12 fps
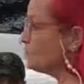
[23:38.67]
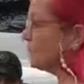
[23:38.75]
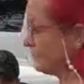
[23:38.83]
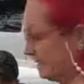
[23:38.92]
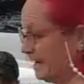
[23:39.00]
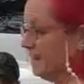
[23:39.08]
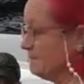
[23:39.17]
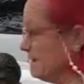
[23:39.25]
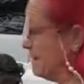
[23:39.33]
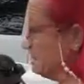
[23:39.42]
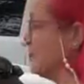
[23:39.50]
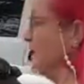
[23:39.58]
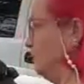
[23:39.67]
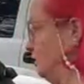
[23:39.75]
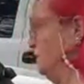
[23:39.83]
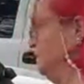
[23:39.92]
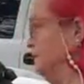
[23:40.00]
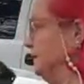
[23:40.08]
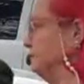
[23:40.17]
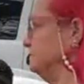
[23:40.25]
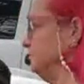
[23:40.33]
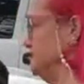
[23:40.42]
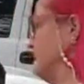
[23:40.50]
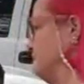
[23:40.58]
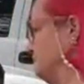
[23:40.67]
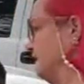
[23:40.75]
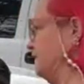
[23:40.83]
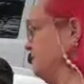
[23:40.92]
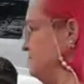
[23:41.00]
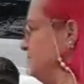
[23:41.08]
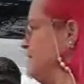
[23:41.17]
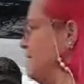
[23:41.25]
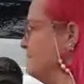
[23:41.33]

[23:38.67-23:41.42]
you could kill me, not you, but you would do